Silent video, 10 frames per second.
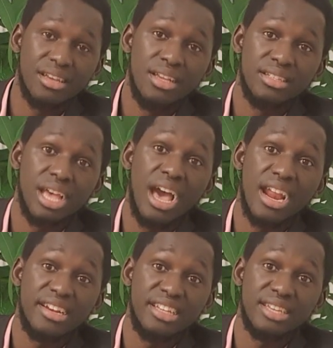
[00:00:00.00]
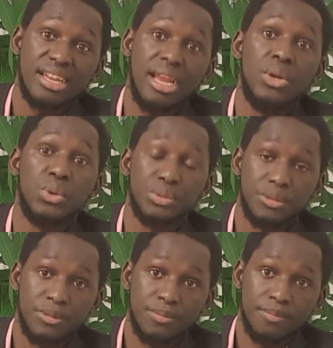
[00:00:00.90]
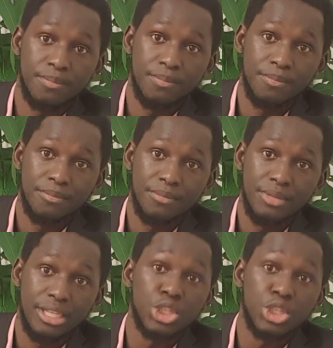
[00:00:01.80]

Sahara Desert alone. It